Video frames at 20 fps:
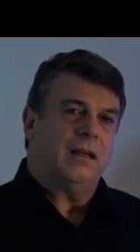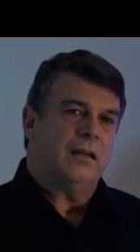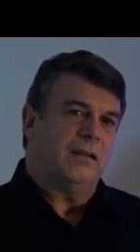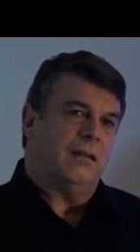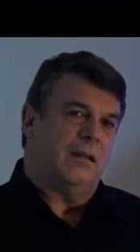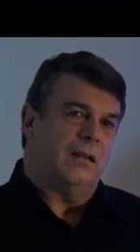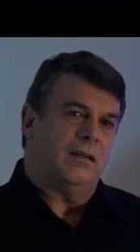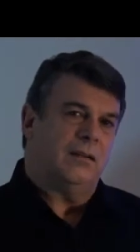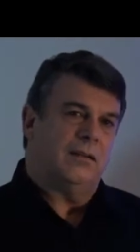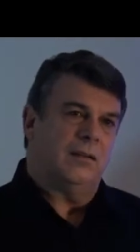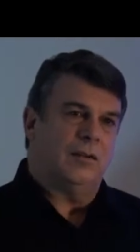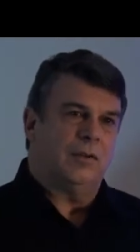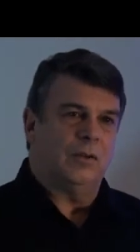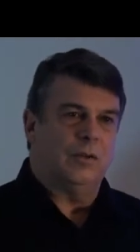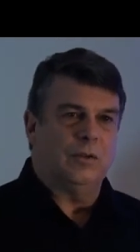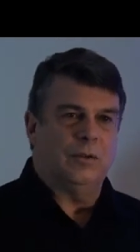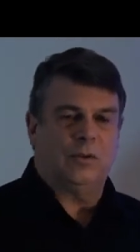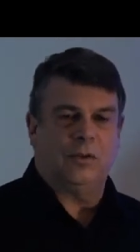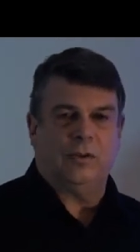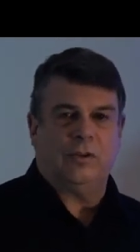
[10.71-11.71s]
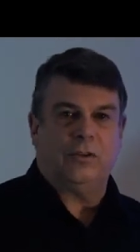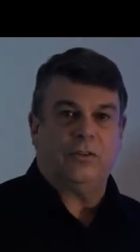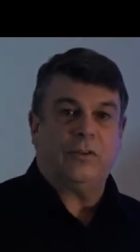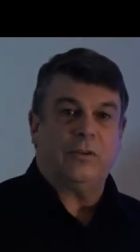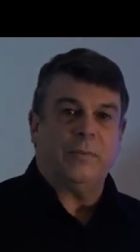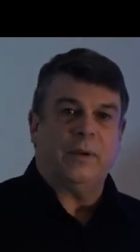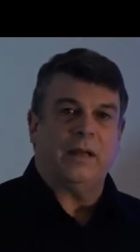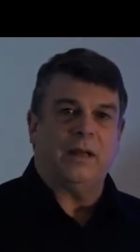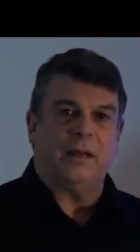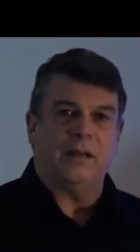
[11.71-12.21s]
I'd like to talk to you just
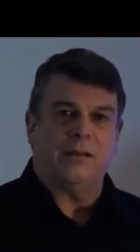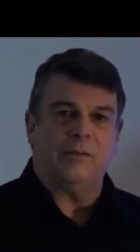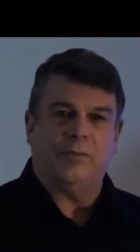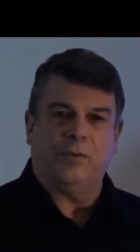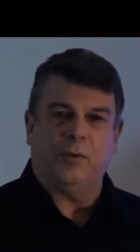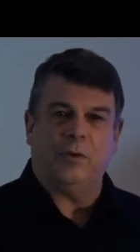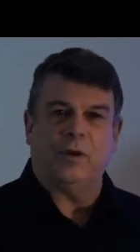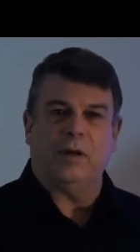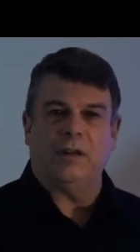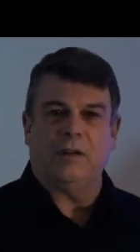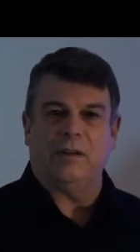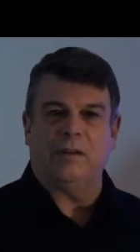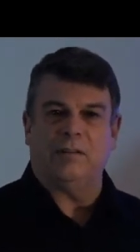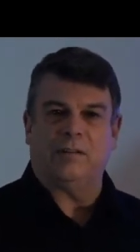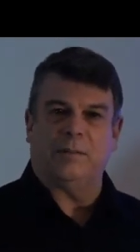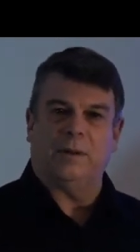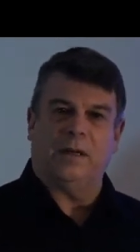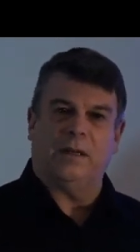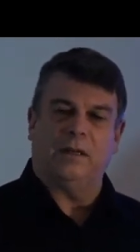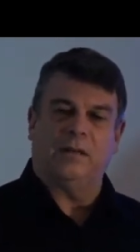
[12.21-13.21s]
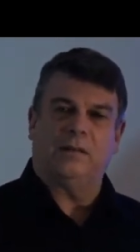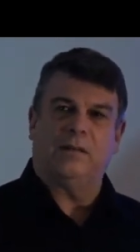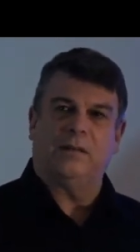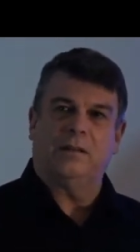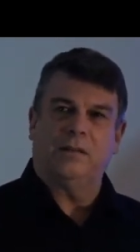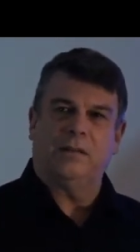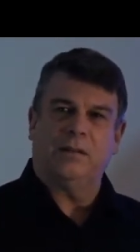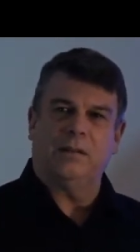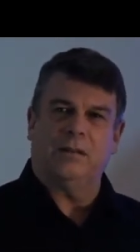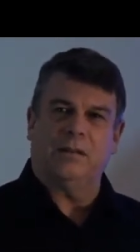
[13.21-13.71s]
about a few ideas about,
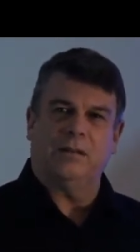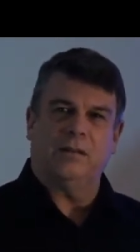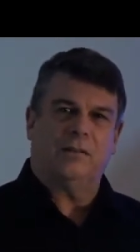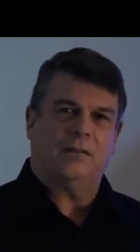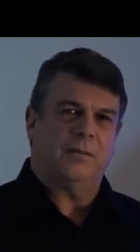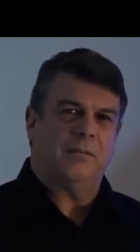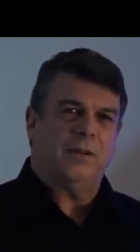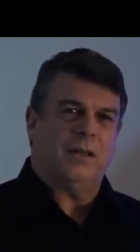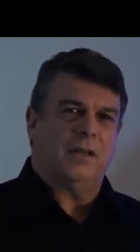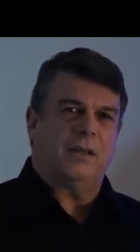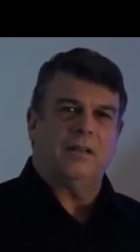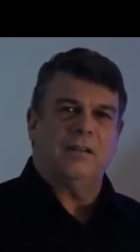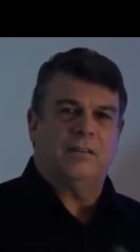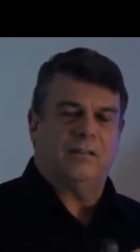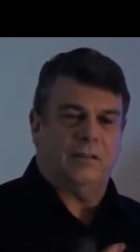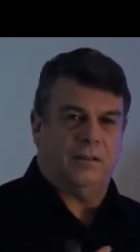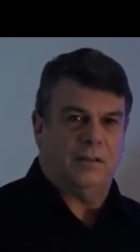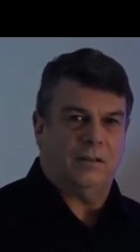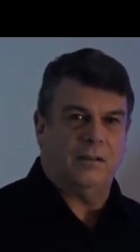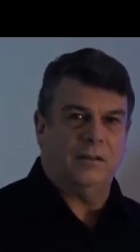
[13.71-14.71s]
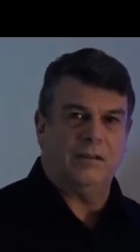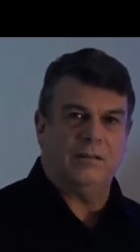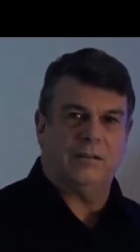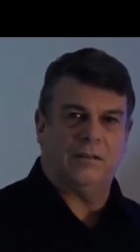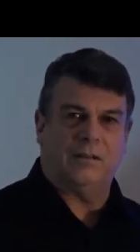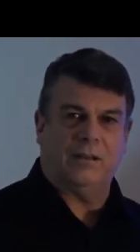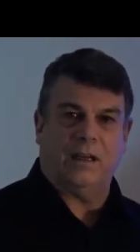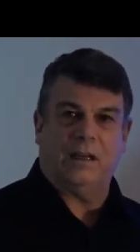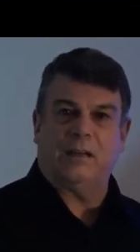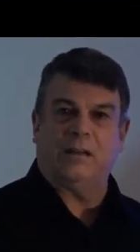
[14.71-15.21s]
some of the
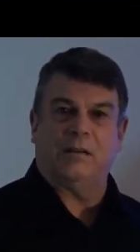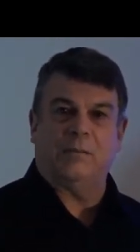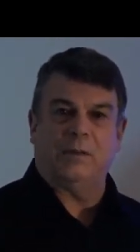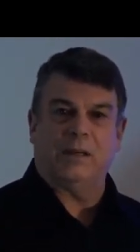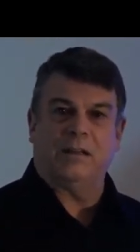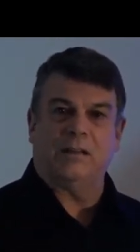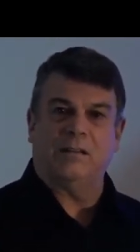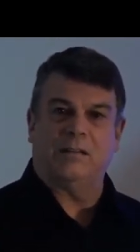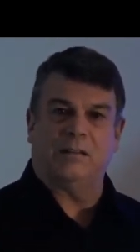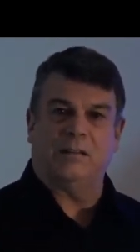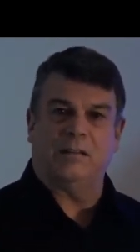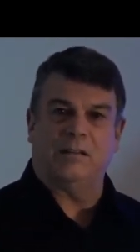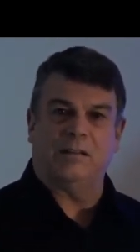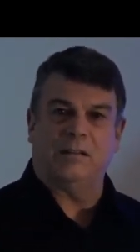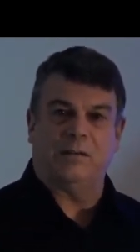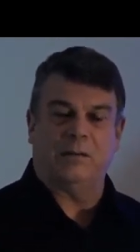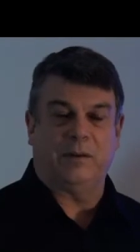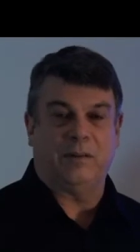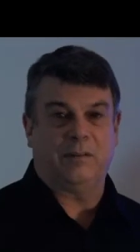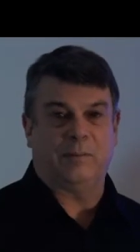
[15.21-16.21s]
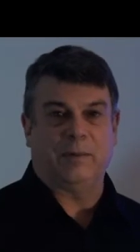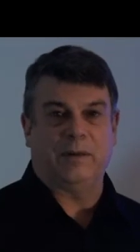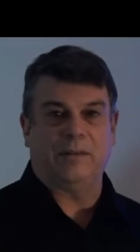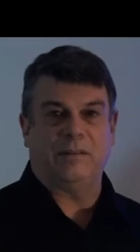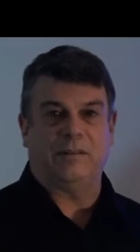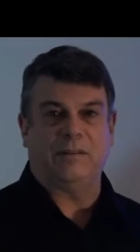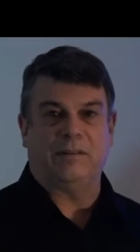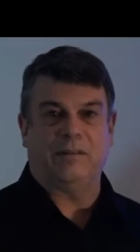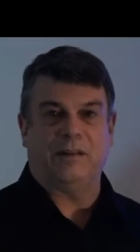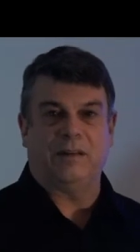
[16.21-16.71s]
concerns, the economic concerns that we're
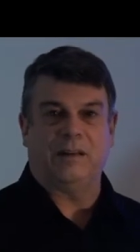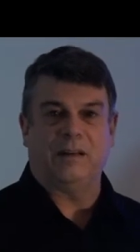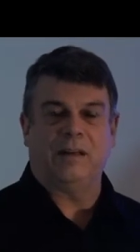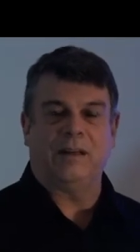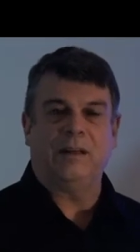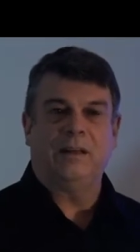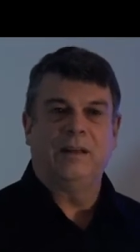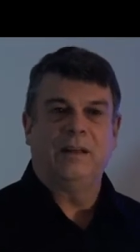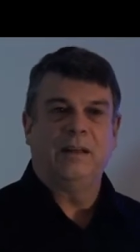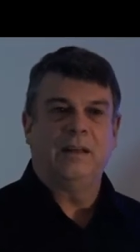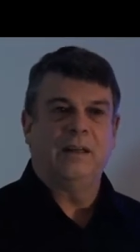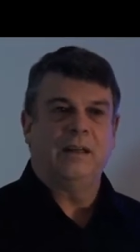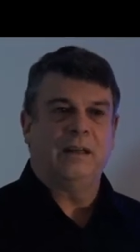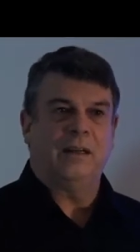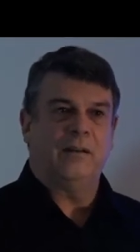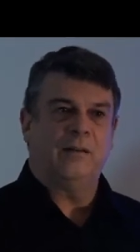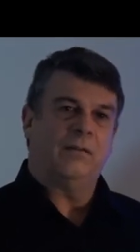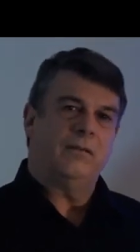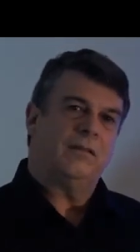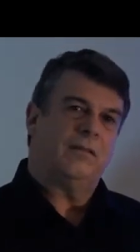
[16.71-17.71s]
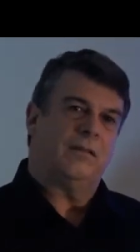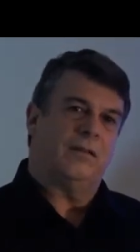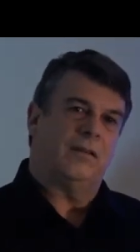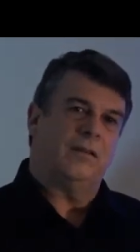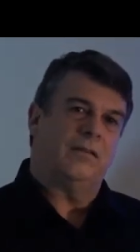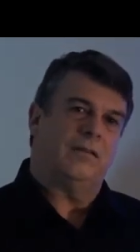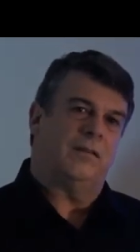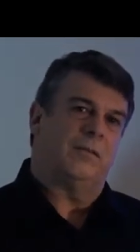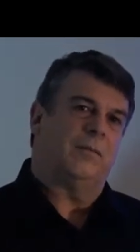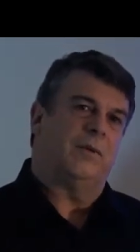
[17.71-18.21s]
experiencing today, and
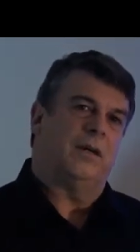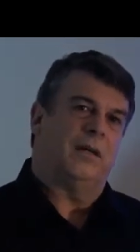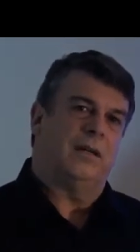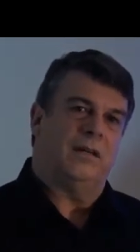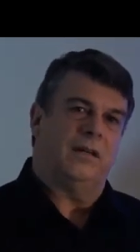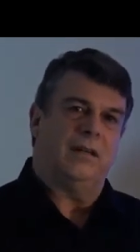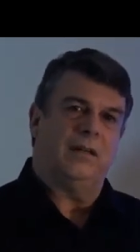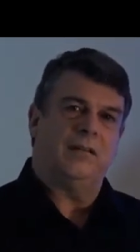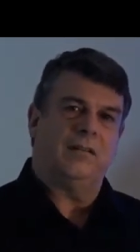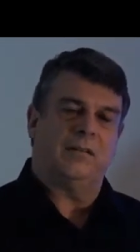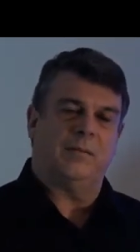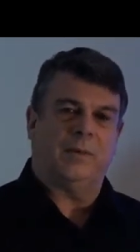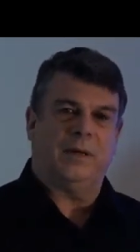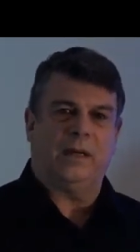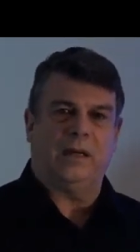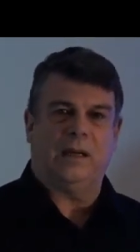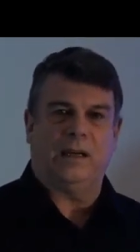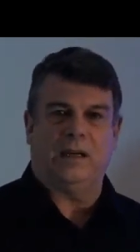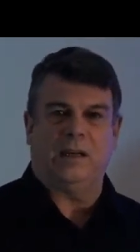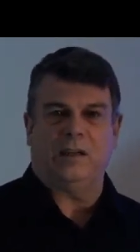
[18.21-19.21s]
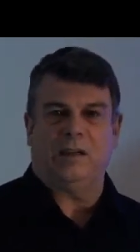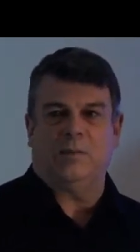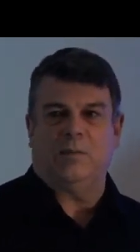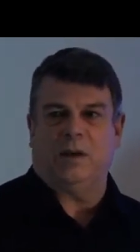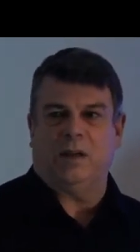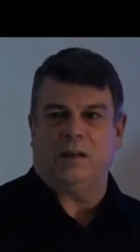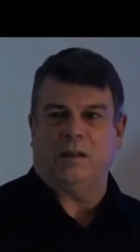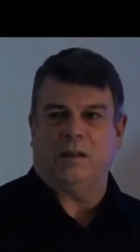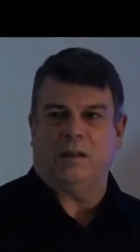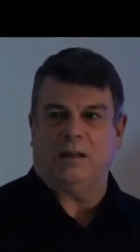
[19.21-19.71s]
also some ideas about how you
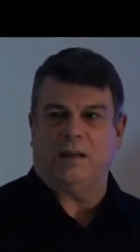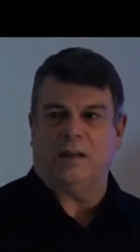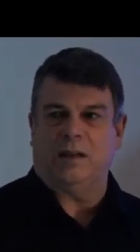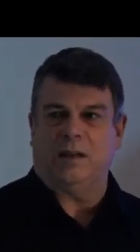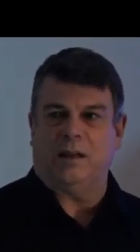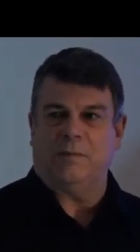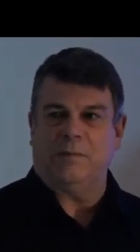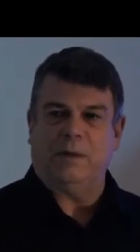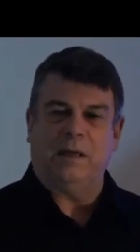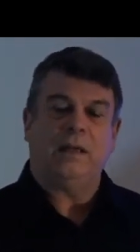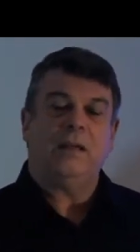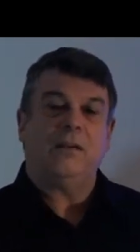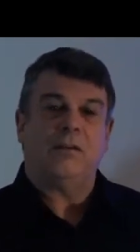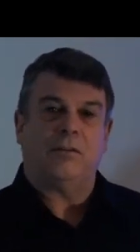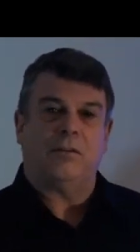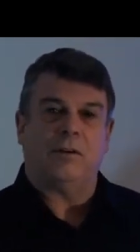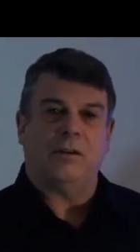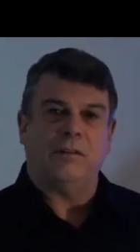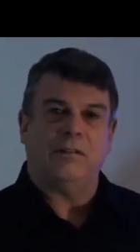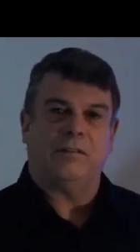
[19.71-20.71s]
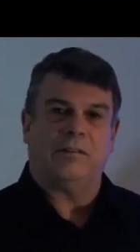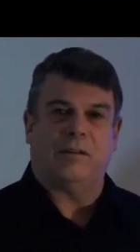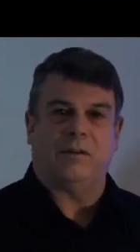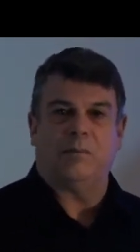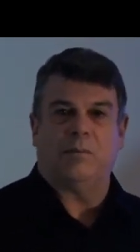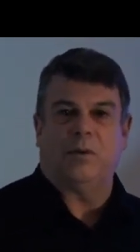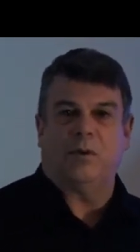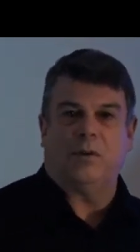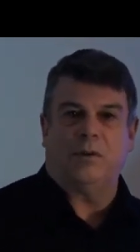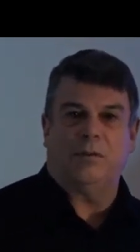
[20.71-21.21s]
might increase
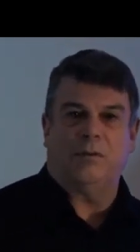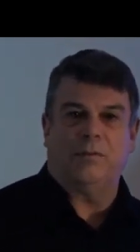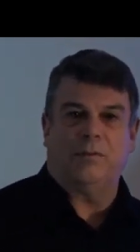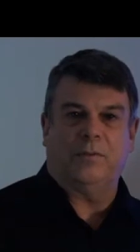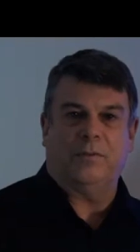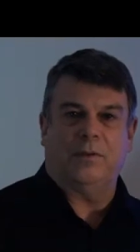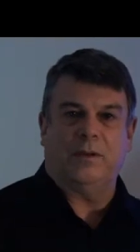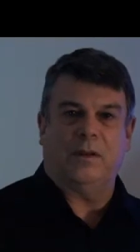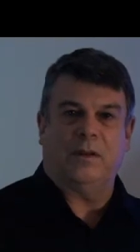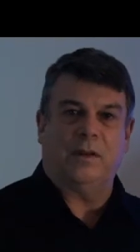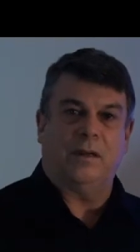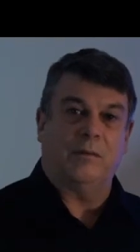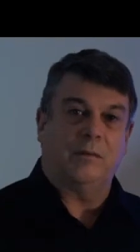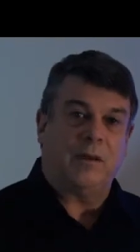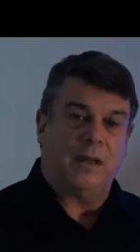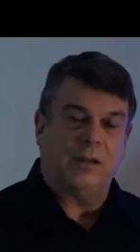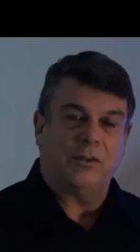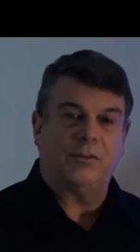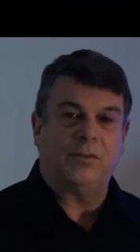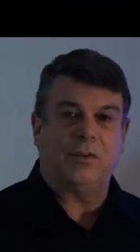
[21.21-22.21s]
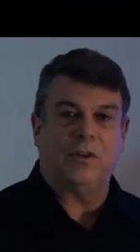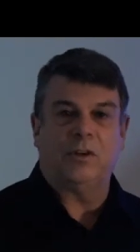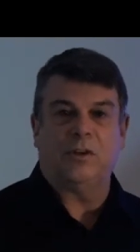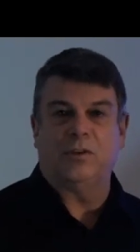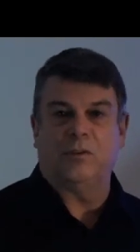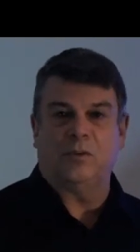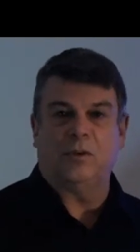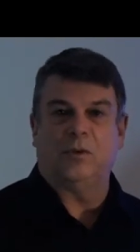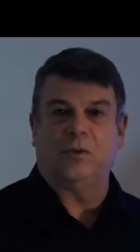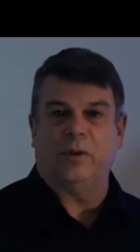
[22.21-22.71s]
some of cash
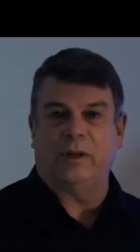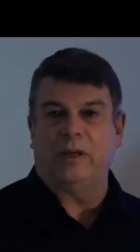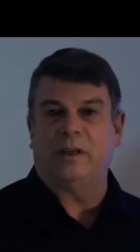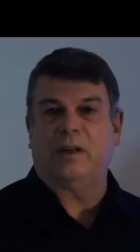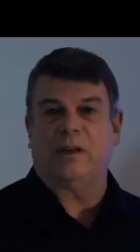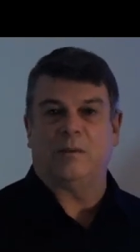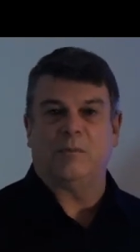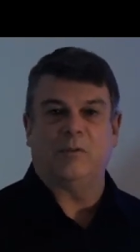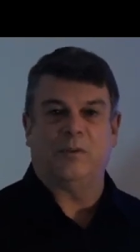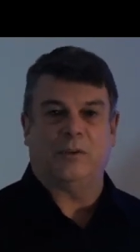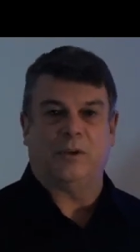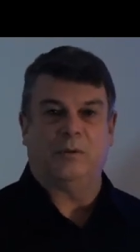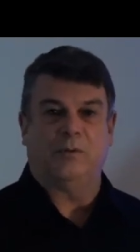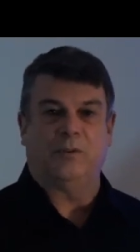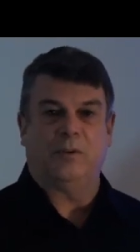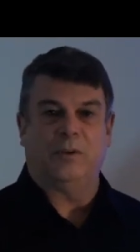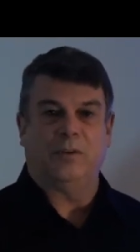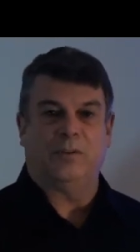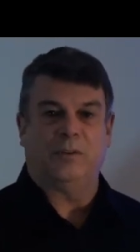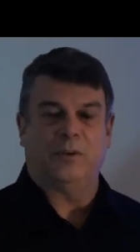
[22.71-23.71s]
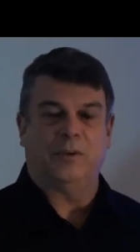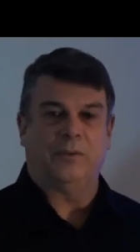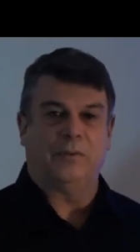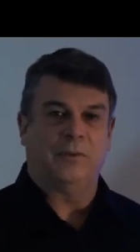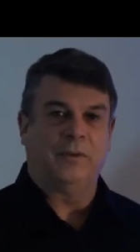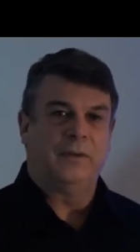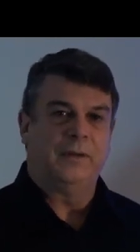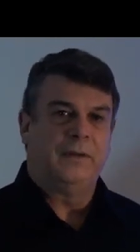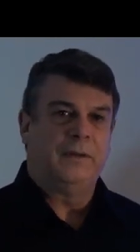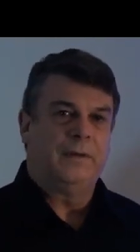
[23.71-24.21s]
flows or income streams for yourself.